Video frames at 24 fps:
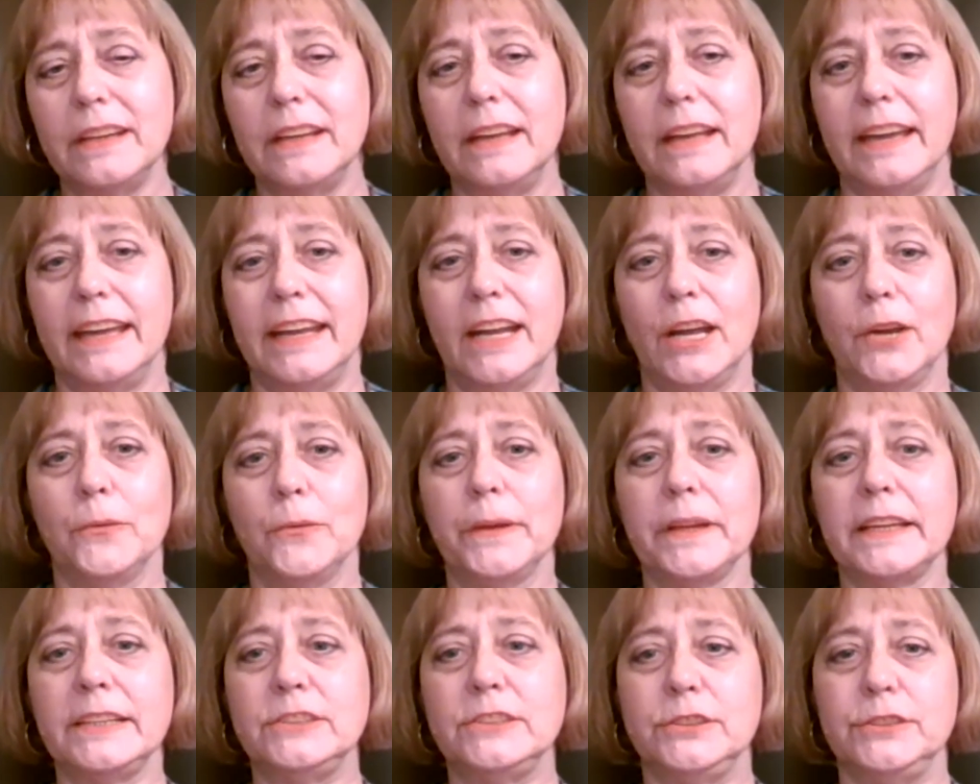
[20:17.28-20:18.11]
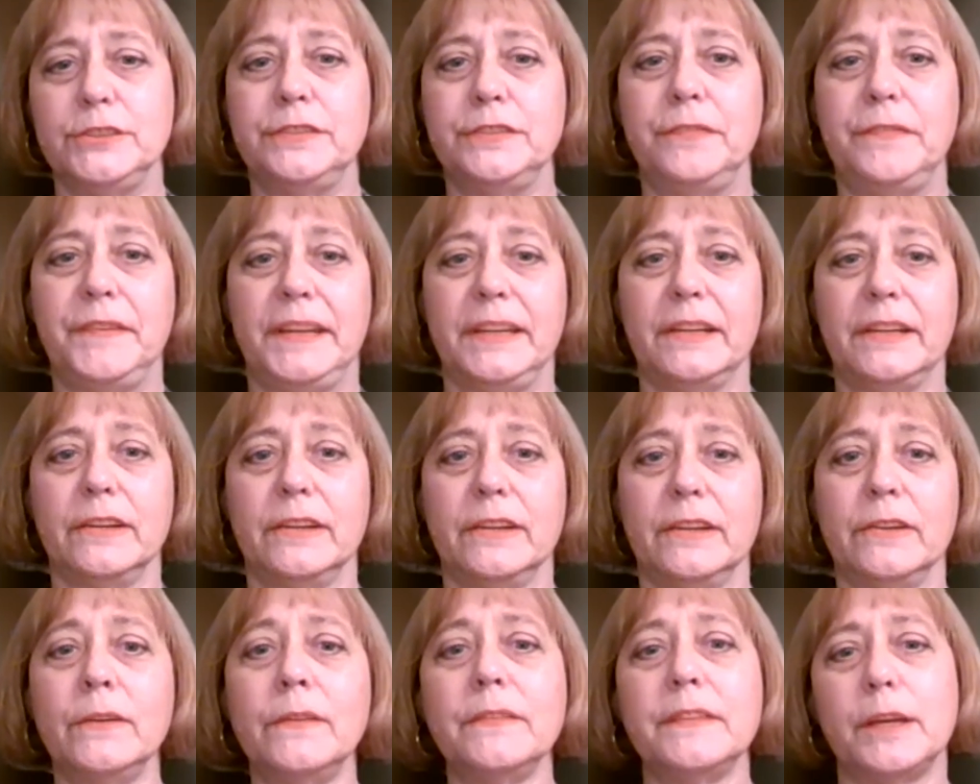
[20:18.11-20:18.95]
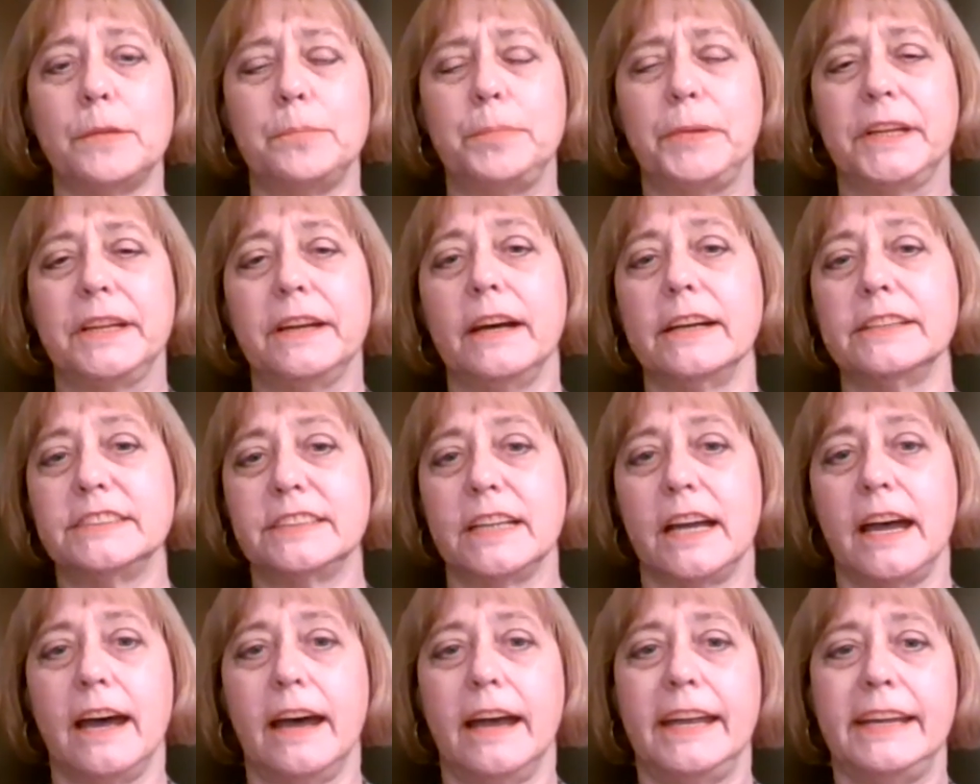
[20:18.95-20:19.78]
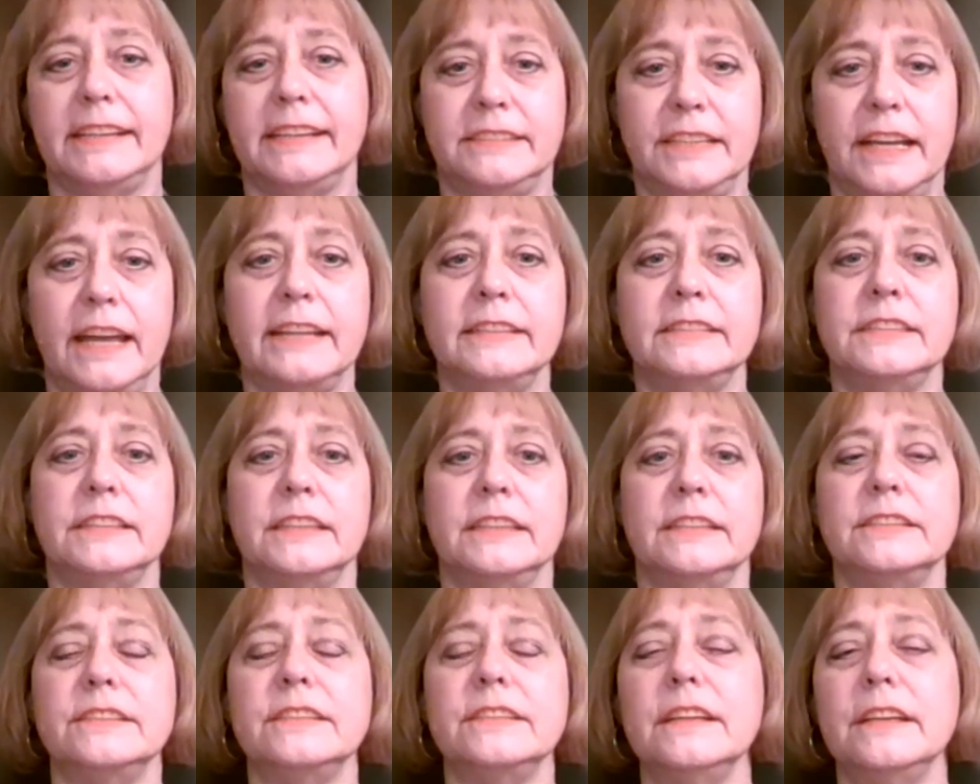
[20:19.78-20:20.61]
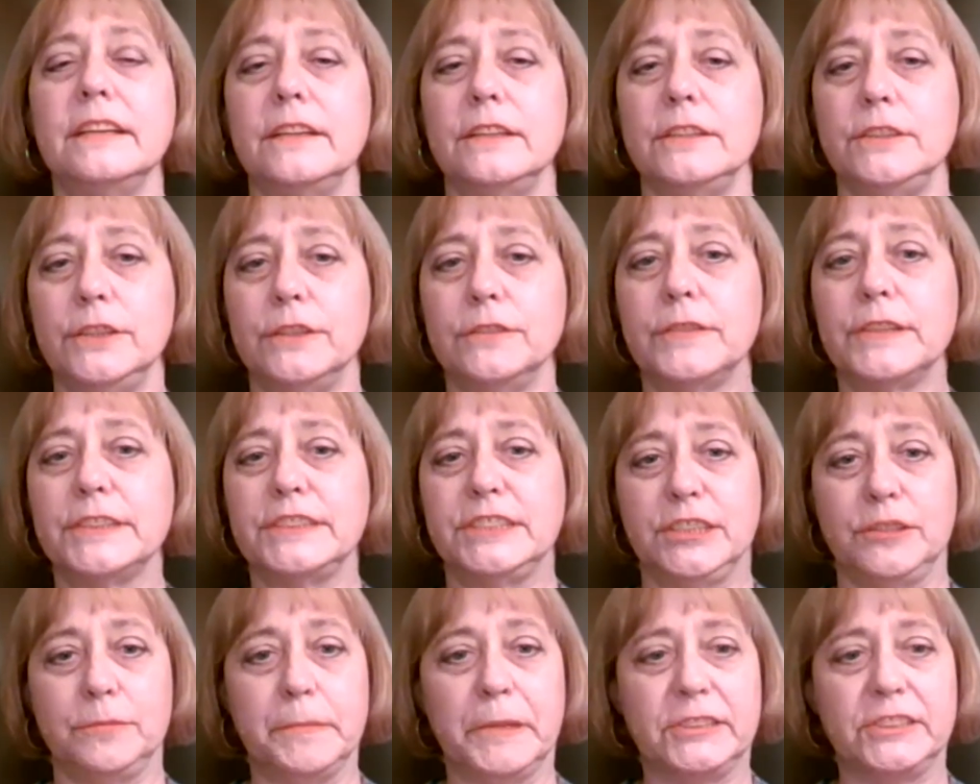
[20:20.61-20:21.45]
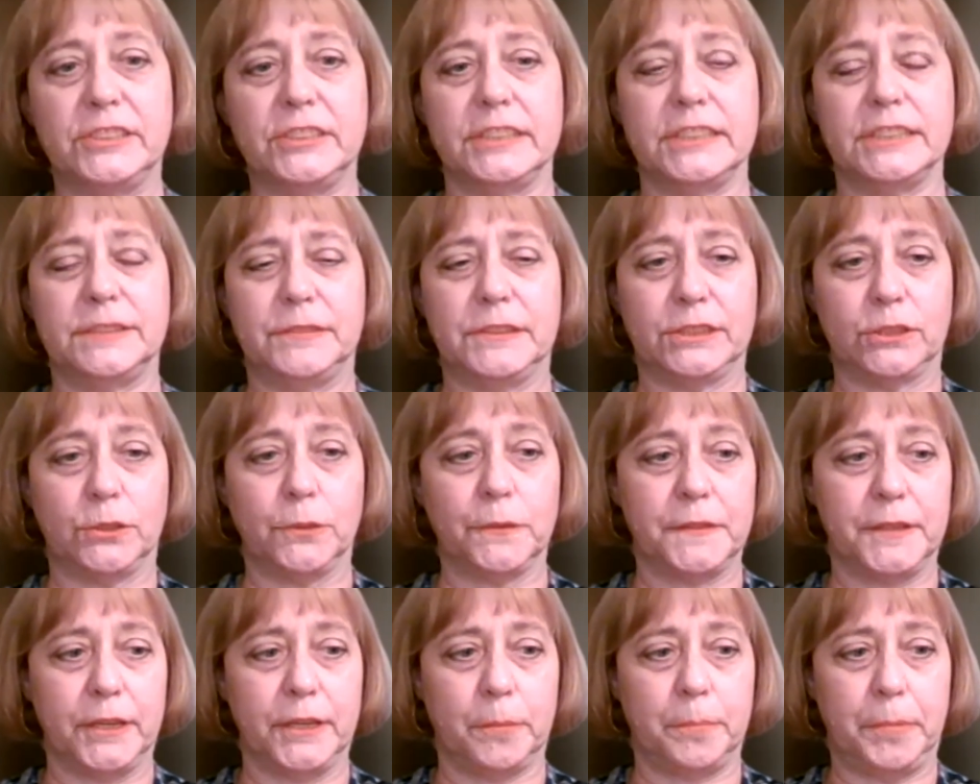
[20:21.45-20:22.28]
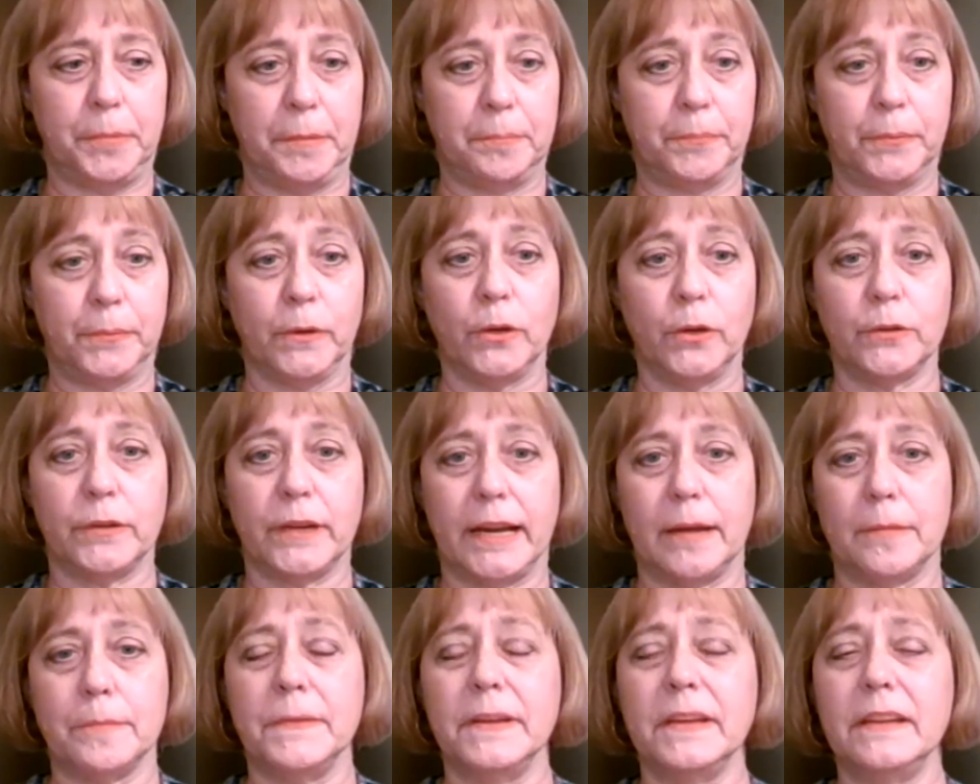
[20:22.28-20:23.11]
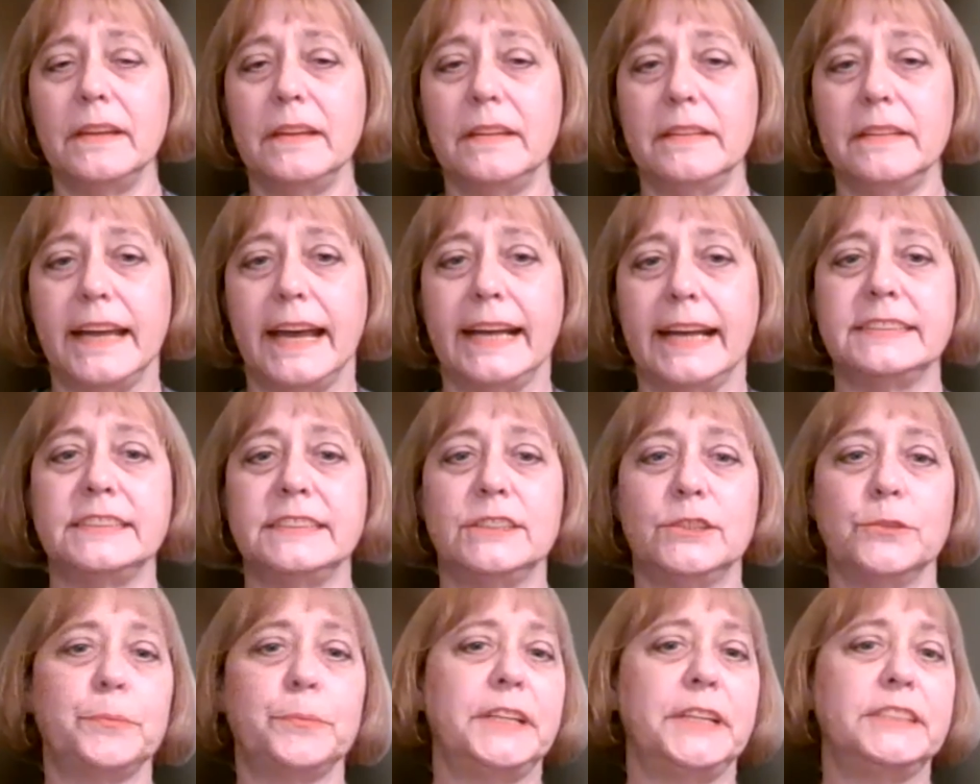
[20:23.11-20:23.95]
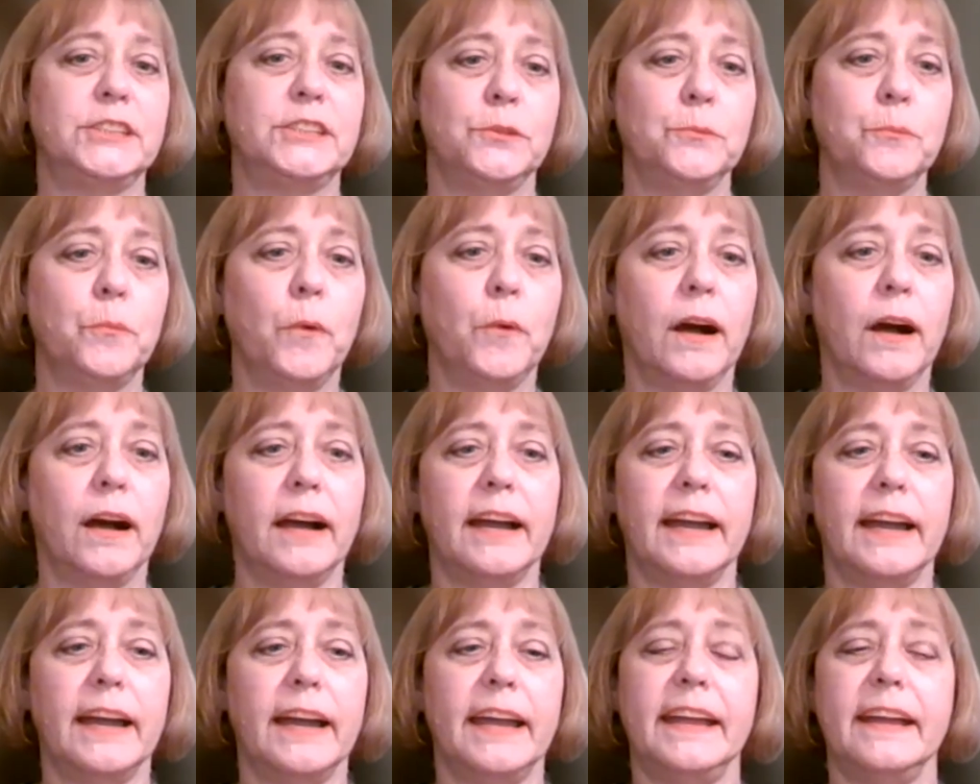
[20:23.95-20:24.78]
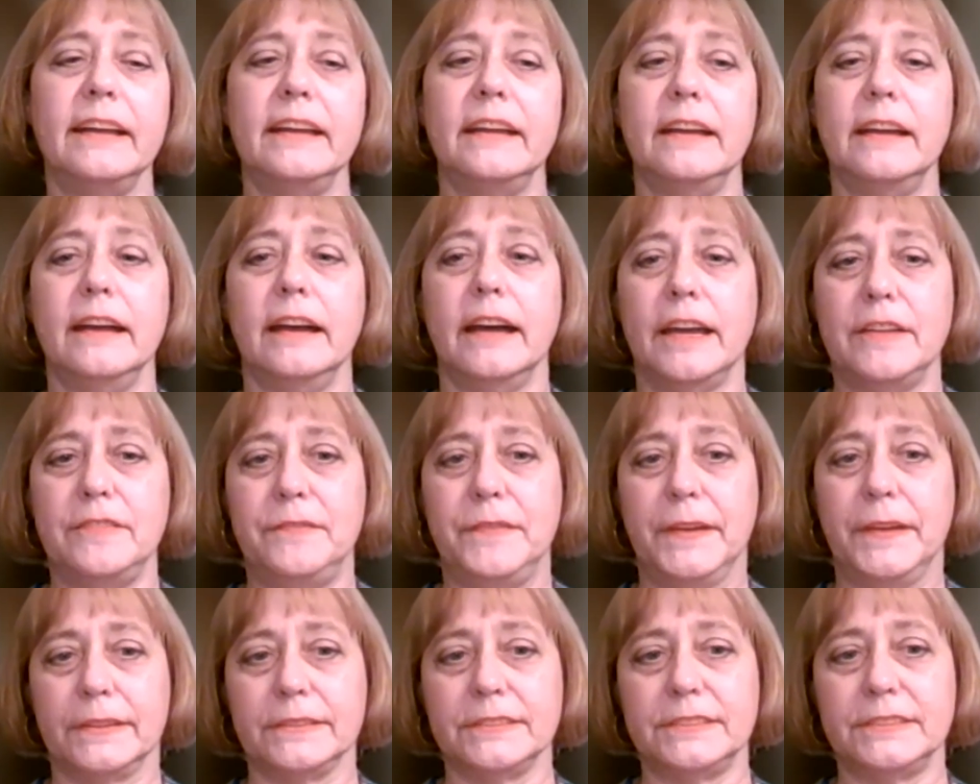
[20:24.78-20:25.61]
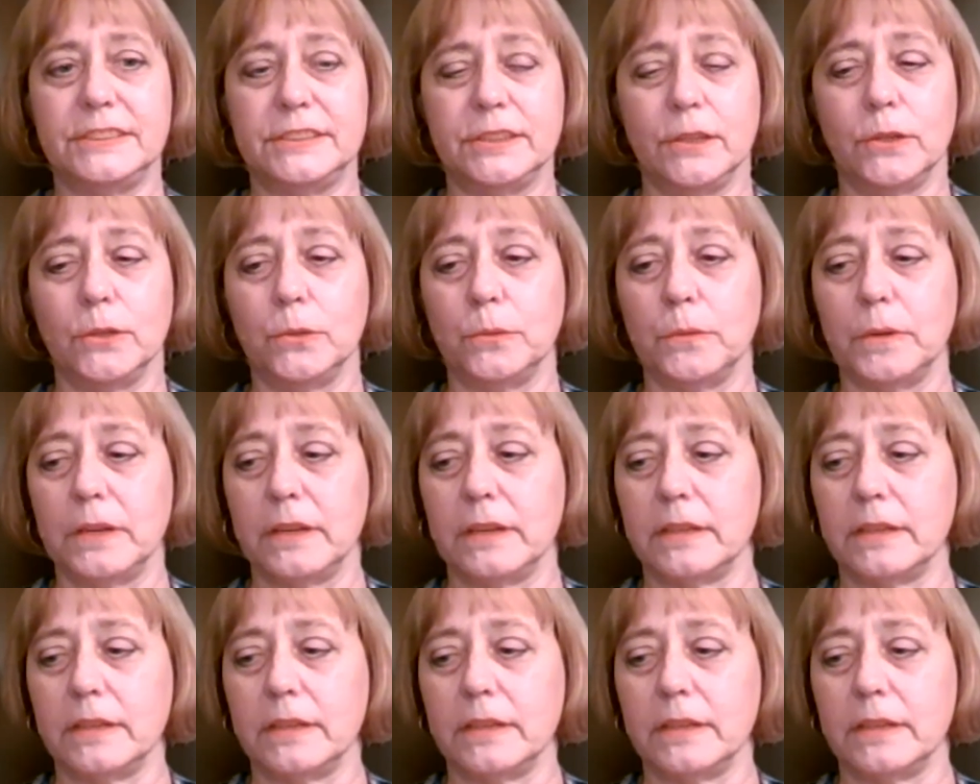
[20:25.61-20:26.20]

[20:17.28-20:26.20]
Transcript: And I really do feel that because I attended University of Michigan's physical therapy program, that's the reason why I felt so,